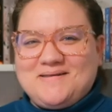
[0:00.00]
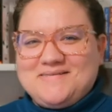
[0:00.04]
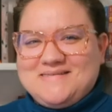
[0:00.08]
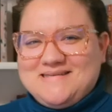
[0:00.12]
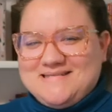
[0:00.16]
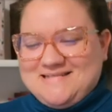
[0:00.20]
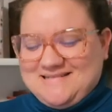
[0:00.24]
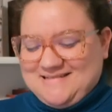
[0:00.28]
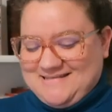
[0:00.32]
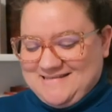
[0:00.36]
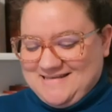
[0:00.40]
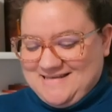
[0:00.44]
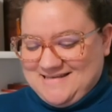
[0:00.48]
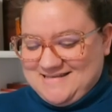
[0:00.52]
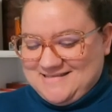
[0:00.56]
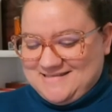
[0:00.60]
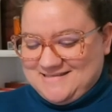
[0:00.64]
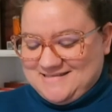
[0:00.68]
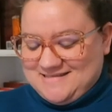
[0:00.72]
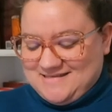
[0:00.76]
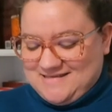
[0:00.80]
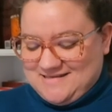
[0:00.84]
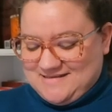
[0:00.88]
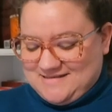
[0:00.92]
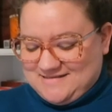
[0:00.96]
on this
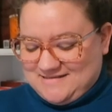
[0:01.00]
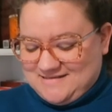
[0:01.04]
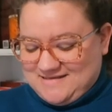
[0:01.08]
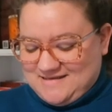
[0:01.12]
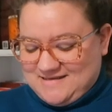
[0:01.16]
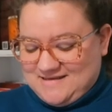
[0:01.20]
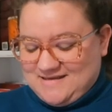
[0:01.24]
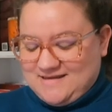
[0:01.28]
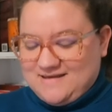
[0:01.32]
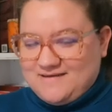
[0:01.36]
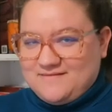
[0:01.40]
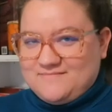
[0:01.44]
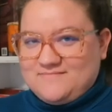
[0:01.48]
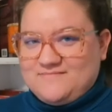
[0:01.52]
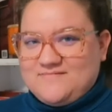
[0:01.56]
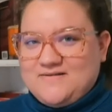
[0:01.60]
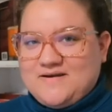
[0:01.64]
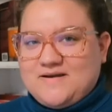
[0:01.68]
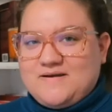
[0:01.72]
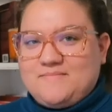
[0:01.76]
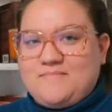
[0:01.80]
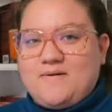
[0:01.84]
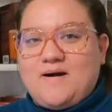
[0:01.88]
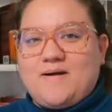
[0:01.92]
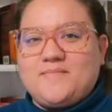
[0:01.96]
list is a
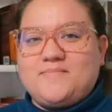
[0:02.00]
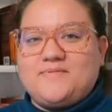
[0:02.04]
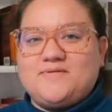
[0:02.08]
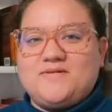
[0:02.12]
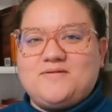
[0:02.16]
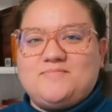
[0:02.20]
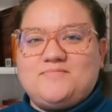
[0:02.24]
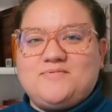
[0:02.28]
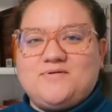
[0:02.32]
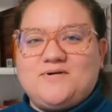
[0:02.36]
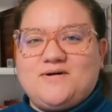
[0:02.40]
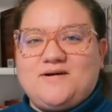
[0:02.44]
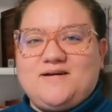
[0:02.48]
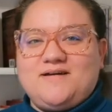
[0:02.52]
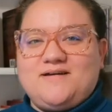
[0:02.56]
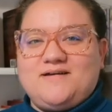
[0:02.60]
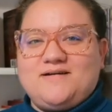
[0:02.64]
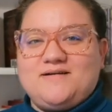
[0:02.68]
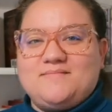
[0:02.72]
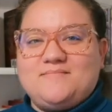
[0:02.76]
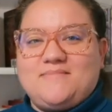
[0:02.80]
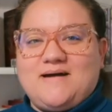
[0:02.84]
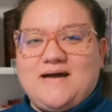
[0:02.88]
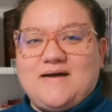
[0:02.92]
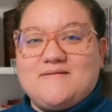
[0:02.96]
very popular book
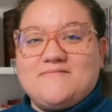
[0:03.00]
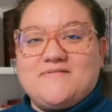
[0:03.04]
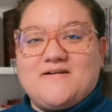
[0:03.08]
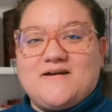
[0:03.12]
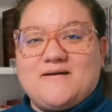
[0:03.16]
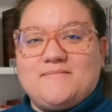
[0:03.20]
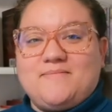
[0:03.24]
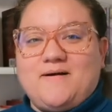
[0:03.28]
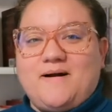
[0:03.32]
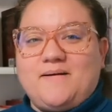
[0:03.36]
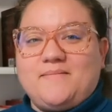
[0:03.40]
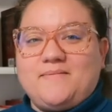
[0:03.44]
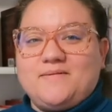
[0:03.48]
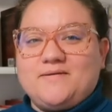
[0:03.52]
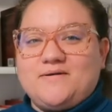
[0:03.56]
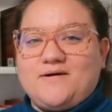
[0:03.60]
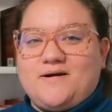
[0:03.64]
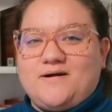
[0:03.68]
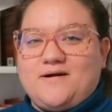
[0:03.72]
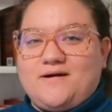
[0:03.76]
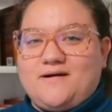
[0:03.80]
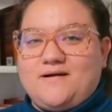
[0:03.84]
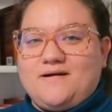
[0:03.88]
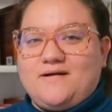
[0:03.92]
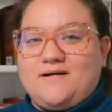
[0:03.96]
by a very
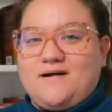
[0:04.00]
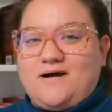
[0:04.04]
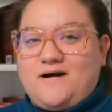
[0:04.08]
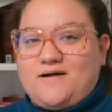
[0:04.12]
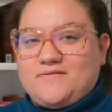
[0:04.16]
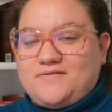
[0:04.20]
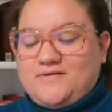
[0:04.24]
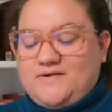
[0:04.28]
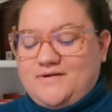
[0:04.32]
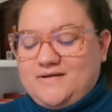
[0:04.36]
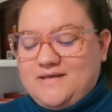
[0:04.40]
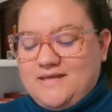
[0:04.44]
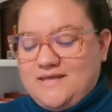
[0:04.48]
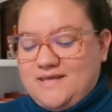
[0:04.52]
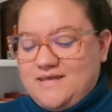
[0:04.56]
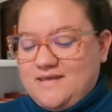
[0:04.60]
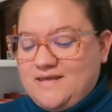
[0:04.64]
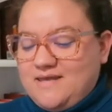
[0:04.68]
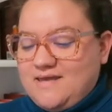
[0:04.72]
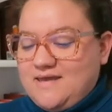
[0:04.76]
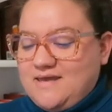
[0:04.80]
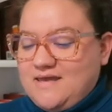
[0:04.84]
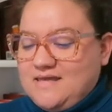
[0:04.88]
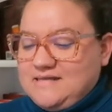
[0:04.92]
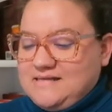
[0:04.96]
popular author,
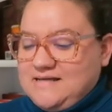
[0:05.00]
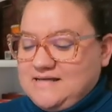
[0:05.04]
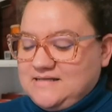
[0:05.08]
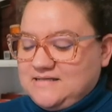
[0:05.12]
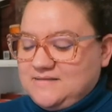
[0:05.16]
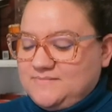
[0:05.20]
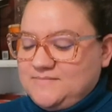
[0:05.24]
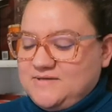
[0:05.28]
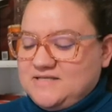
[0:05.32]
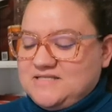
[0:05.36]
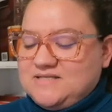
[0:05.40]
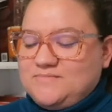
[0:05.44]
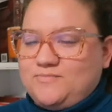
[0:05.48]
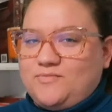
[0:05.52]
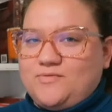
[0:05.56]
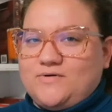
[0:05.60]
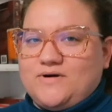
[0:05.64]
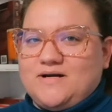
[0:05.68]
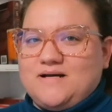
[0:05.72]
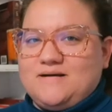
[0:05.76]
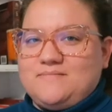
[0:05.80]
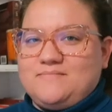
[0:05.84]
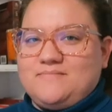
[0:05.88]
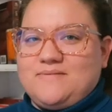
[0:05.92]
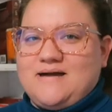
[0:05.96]
and that's
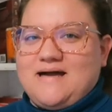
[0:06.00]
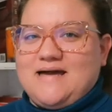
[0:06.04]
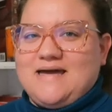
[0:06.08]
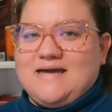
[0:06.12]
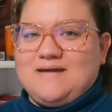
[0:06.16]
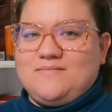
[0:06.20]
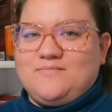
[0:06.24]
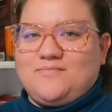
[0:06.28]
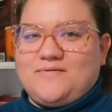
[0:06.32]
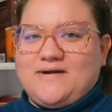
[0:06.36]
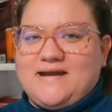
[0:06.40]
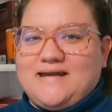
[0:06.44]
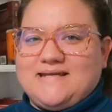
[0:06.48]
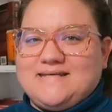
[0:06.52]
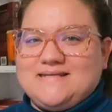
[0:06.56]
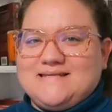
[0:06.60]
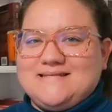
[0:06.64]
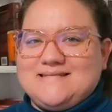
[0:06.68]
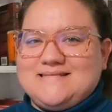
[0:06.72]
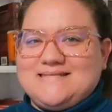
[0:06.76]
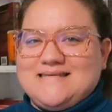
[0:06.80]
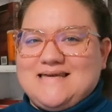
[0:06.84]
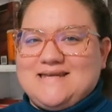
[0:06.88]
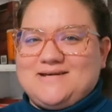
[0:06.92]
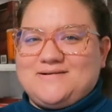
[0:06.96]
Mistborn by
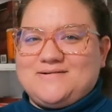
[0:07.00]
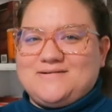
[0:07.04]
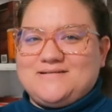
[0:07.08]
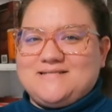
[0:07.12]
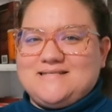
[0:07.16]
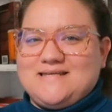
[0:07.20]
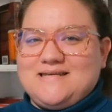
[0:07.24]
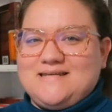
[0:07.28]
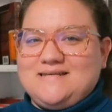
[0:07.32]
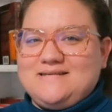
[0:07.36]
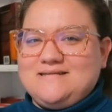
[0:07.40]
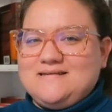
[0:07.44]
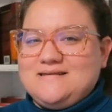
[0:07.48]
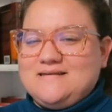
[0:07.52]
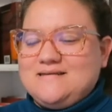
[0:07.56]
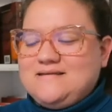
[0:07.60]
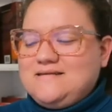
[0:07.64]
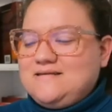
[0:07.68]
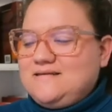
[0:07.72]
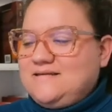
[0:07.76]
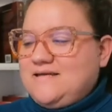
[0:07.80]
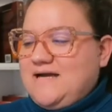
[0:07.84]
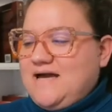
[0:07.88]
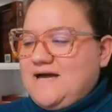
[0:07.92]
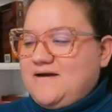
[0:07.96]
Brandon Sanderson.
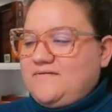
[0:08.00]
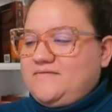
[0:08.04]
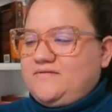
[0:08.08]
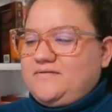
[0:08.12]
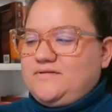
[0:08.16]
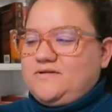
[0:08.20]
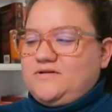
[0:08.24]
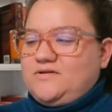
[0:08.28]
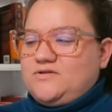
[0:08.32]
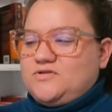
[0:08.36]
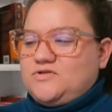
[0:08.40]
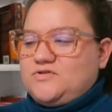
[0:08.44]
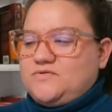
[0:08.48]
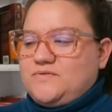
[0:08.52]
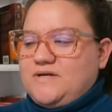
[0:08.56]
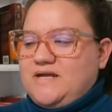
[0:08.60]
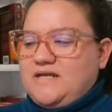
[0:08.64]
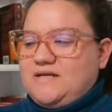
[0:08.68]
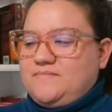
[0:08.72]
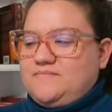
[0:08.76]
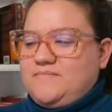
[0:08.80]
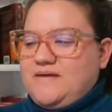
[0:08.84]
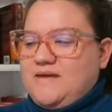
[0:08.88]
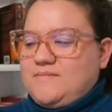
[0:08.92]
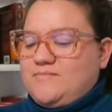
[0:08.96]
I have a little
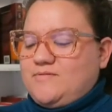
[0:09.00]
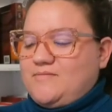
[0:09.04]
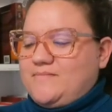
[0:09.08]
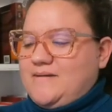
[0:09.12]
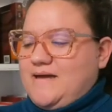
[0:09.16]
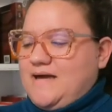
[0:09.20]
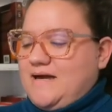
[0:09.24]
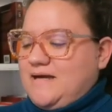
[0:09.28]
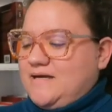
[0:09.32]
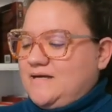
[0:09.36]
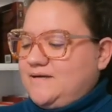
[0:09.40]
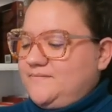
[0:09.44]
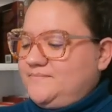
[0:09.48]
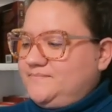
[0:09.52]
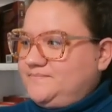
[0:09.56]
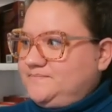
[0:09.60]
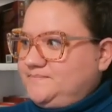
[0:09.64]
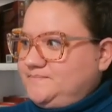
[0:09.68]
trade paperback.